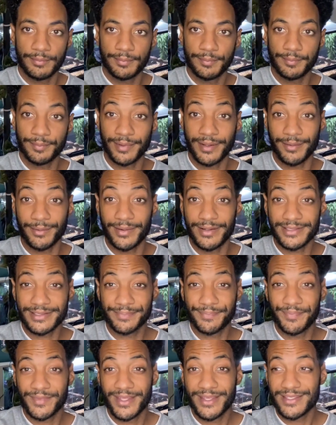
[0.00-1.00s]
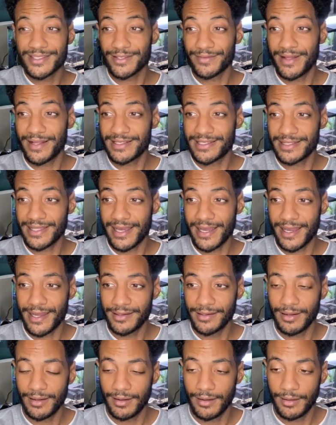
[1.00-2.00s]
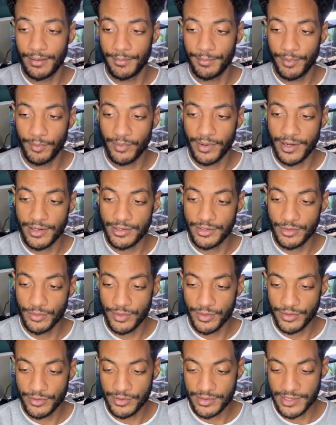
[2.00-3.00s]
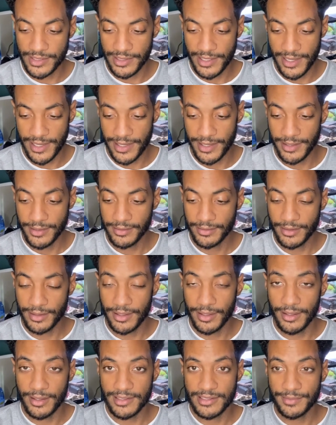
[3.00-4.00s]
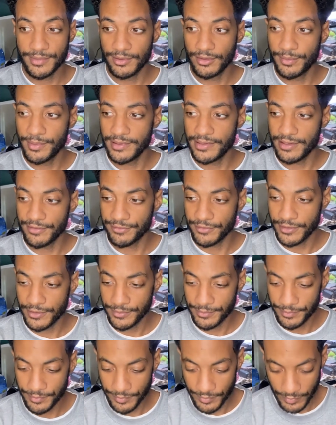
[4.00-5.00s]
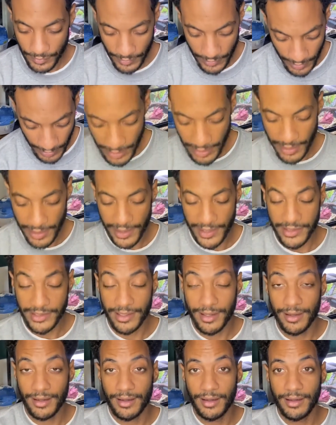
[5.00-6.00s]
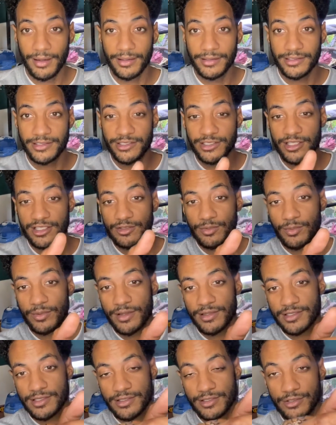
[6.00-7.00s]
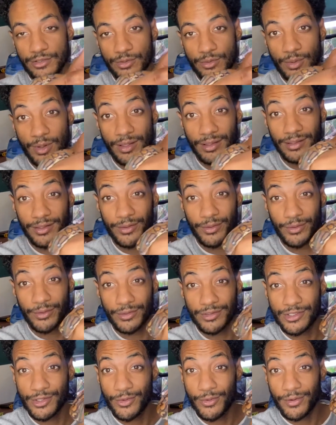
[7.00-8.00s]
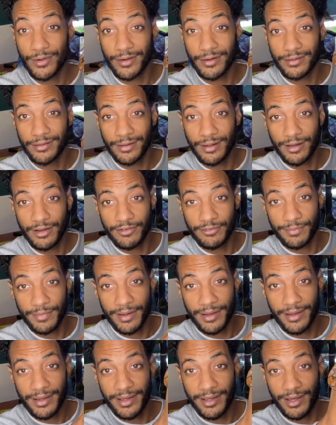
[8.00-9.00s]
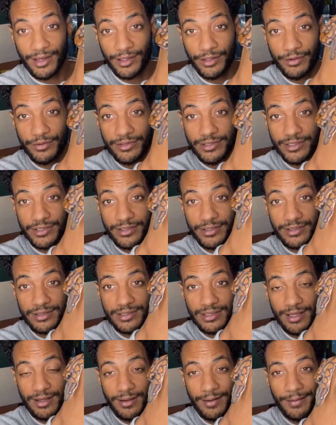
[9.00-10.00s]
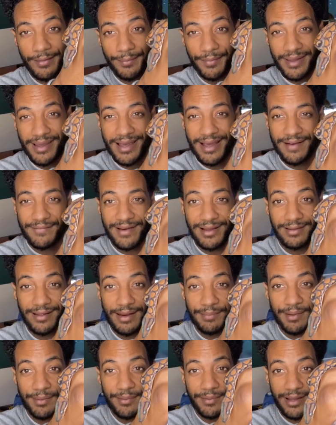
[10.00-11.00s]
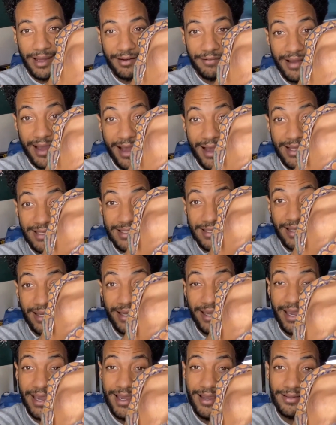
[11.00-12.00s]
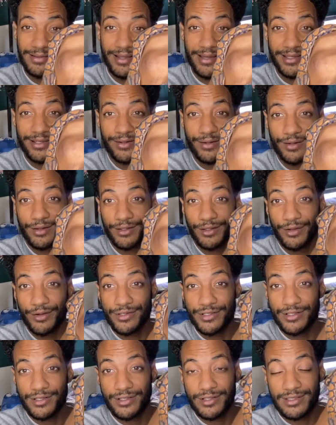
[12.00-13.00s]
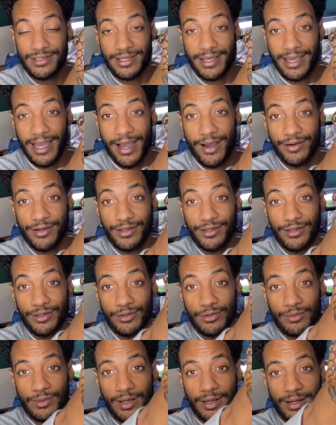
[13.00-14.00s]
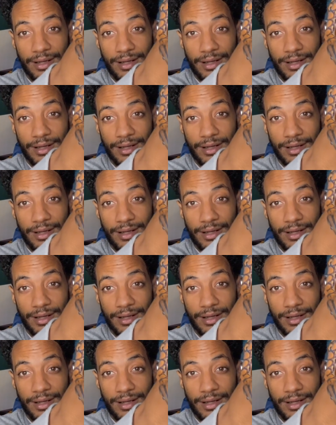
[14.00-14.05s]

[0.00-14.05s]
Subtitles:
But anyways, so that's that. But what I do want to do today, something a little bit different. I just wanted to do a little tour of my enclosures. I've had a lot of people kind of ask like, hey, like your enclosures, like how do you,